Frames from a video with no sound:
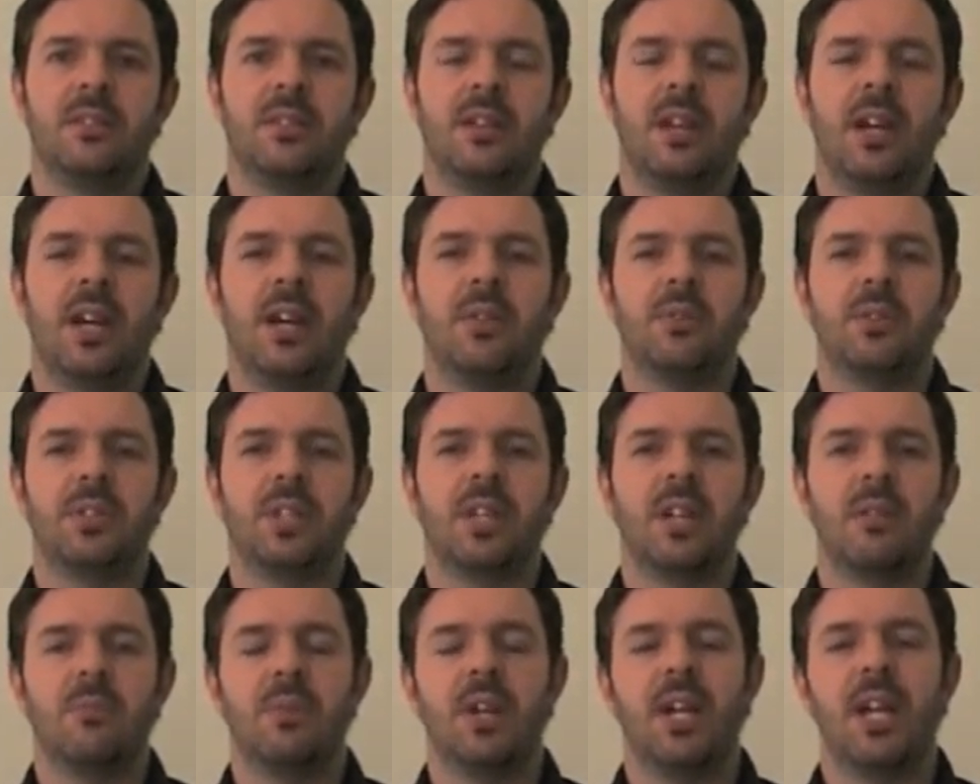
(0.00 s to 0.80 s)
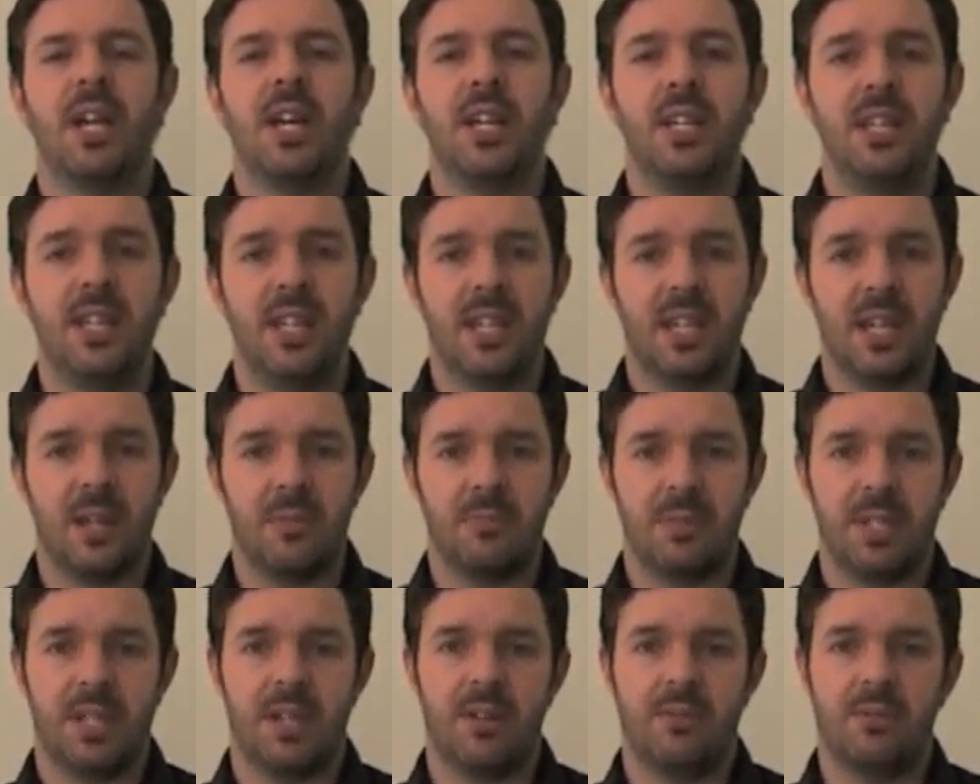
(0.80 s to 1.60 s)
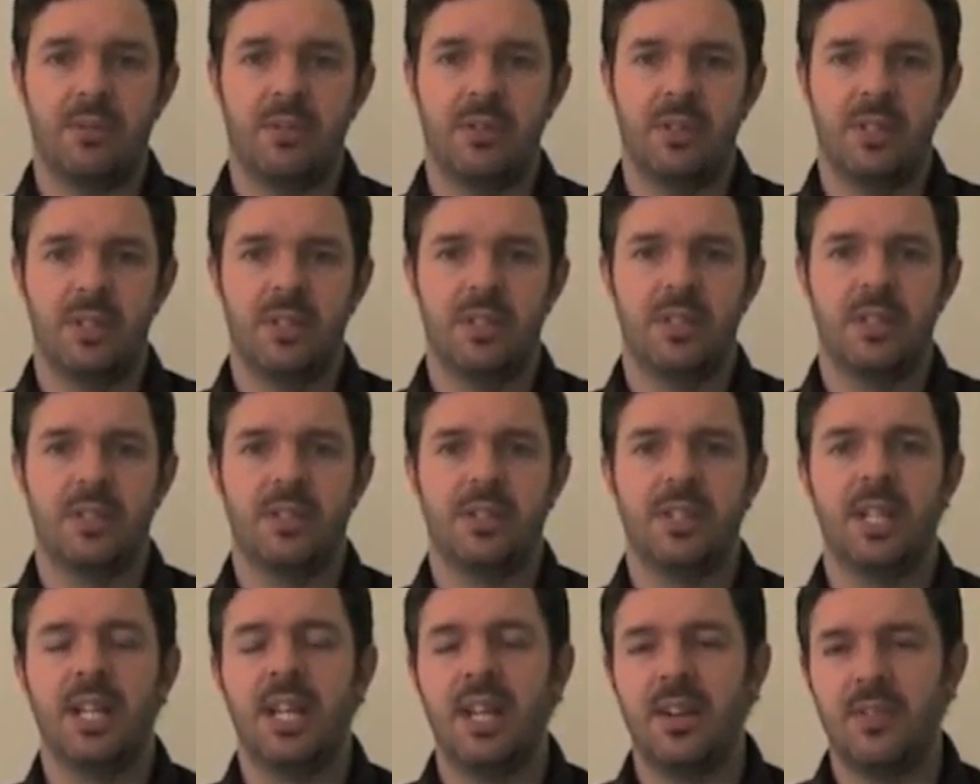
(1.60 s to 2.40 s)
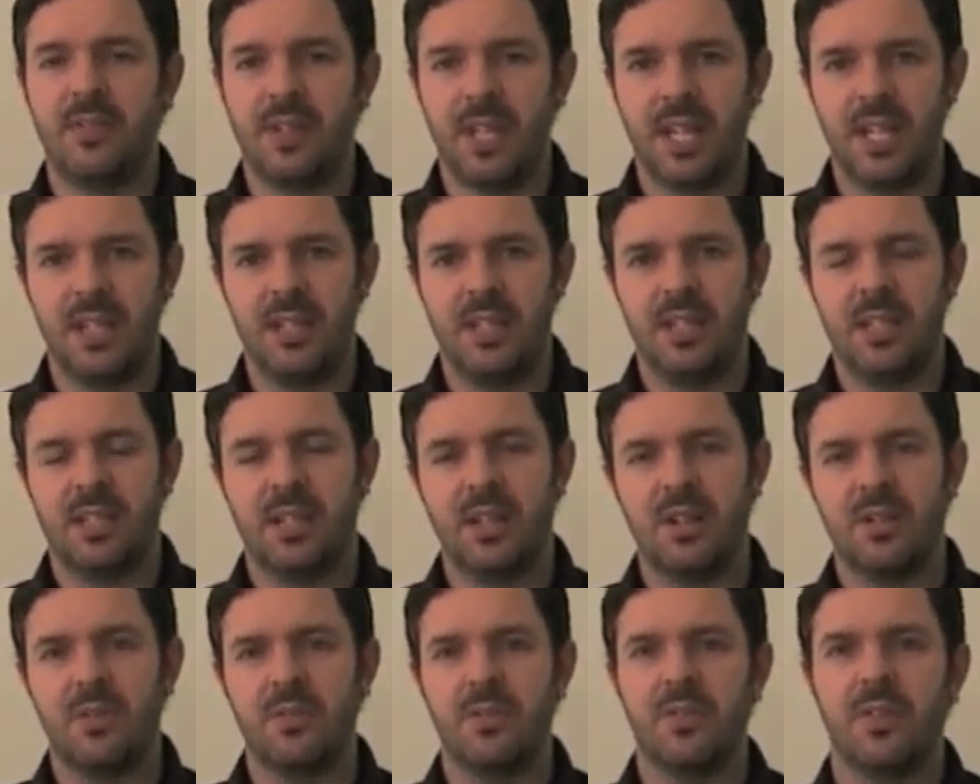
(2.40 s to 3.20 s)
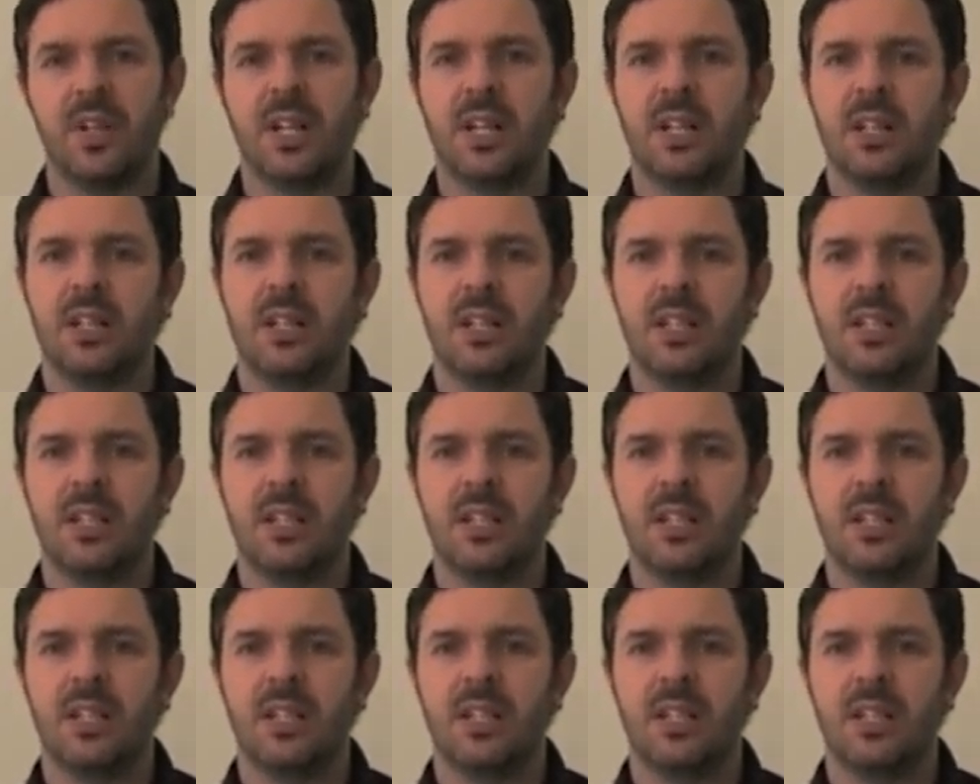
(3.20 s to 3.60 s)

How to get my handicap down as a left-handed golfer.